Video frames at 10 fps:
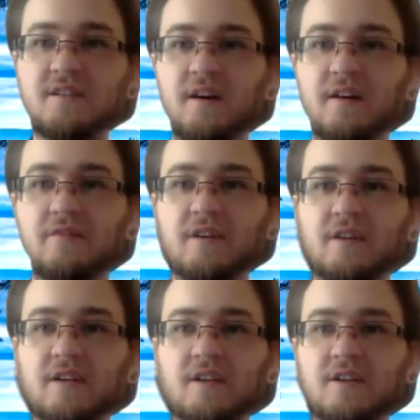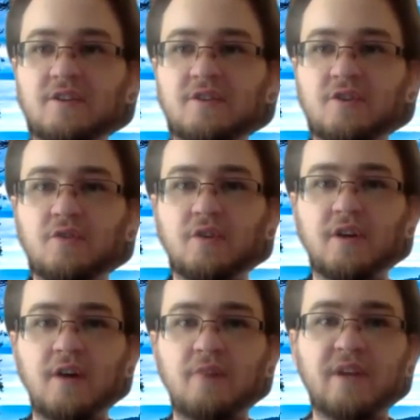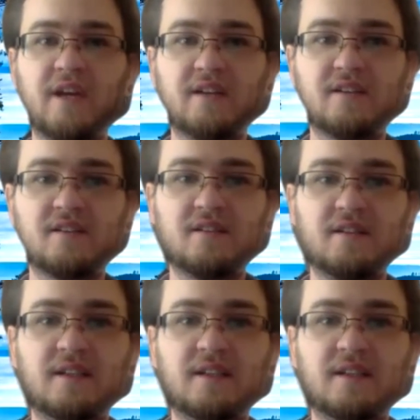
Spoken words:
of solar companies,